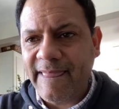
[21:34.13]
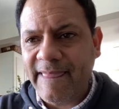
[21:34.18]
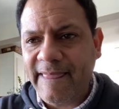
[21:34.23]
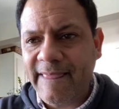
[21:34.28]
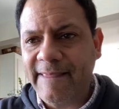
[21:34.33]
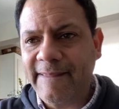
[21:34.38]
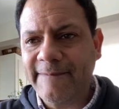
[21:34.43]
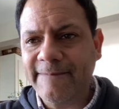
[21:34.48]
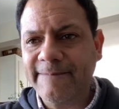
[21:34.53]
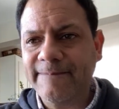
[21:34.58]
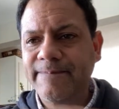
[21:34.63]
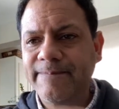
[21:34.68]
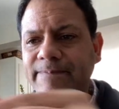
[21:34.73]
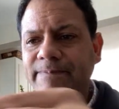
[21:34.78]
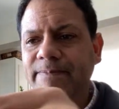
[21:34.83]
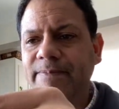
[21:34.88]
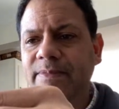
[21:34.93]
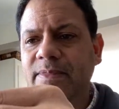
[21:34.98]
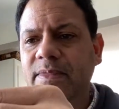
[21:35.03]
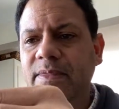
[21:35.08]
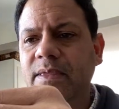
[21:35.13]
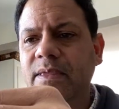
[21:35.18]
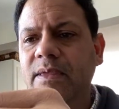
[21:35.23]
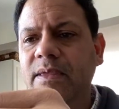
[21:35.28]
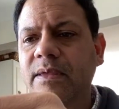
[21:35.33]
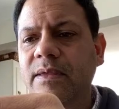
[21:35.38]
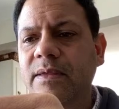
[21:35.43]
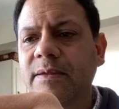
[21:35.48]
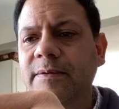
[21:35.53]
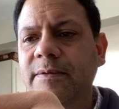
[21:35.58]

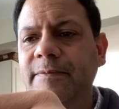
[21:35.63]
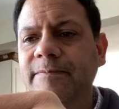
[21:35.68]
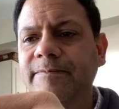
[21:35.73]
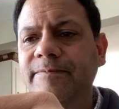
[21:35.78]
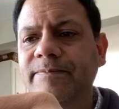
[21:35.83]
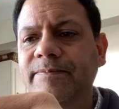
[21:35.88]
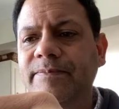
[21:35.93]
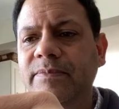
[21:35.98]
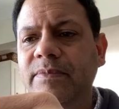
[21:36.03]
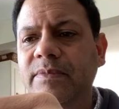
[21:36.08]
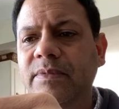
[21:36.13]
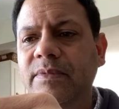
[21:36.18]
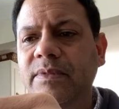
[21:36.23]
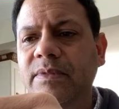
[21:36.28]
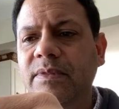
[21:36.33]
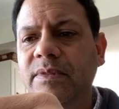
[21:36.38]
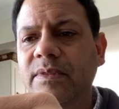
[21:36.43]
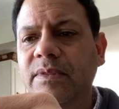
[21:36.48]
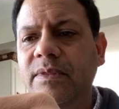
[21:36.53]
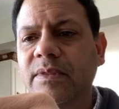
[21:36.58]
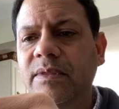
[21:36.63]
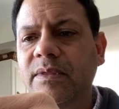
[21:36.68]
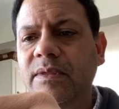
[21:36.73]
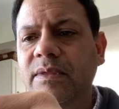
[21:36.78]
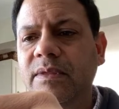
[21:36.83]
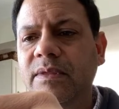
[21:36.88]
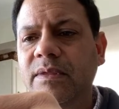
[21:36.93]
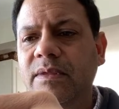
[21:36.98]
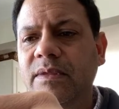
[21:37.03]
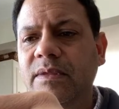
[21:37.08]

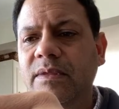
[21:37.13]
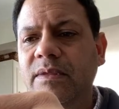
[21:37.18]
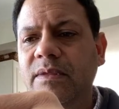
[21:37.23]
(no one is talking)